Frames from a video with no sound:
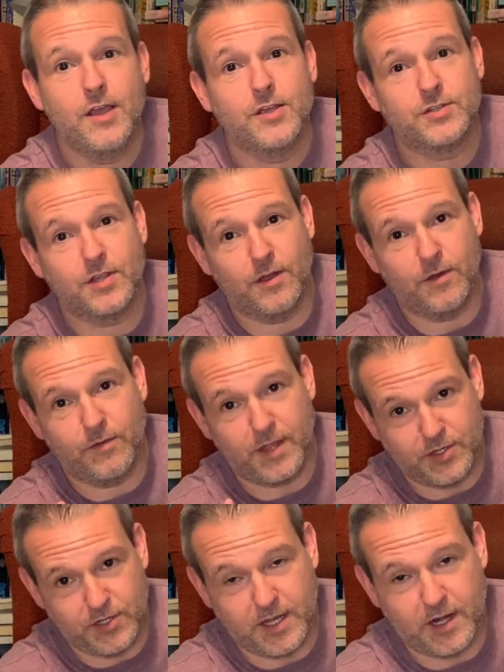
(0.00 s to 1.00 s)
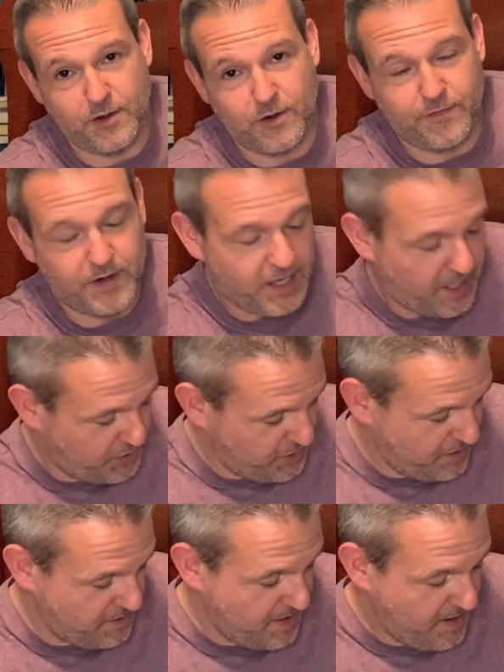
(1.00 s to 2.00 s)
so that you get a
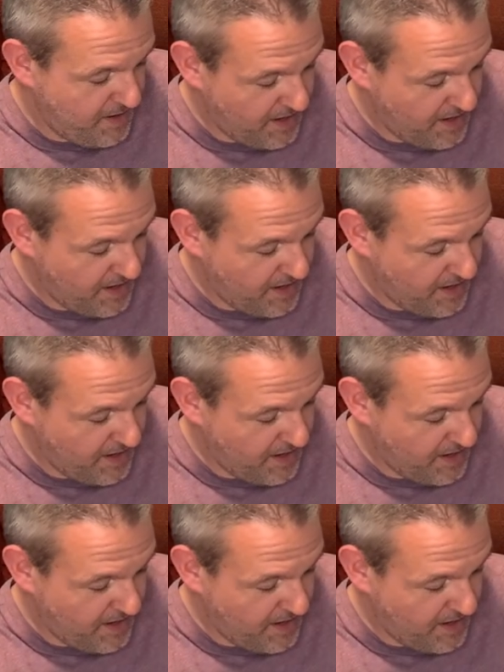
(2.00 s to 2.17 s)
notification